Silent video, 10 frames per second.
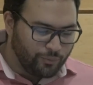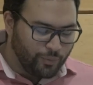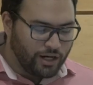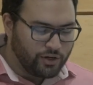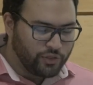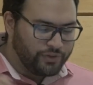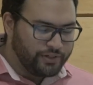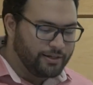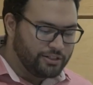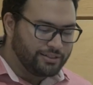where 3
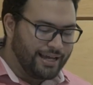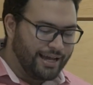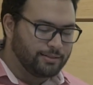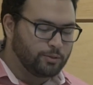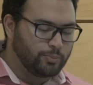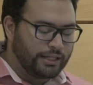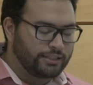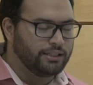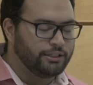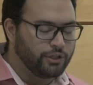dimensions adds
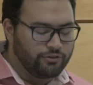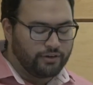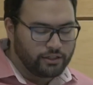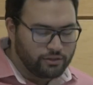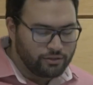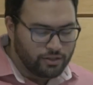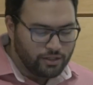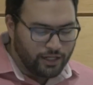practically no value